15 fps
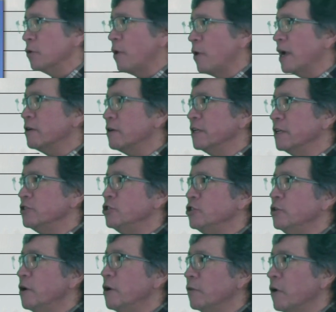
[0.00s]
The record in
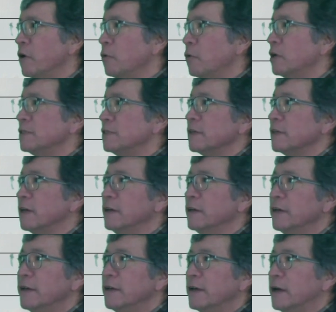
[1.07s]
Juneau, though, was uh,
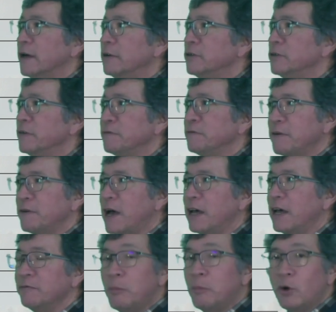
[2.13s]

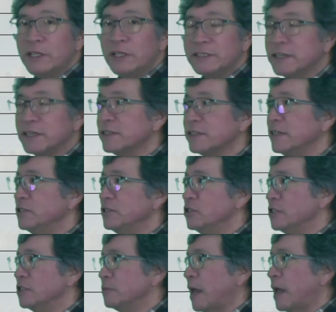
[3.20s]
105.6
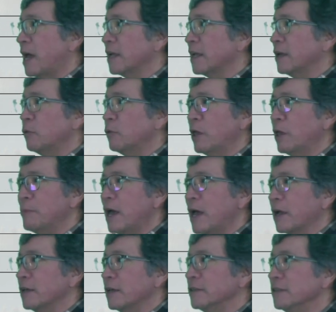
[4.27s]
inches back way
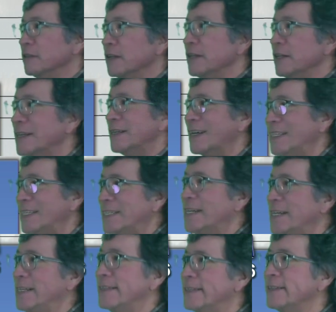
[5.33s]
back in
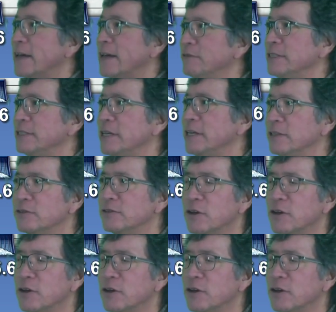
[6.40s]
1917.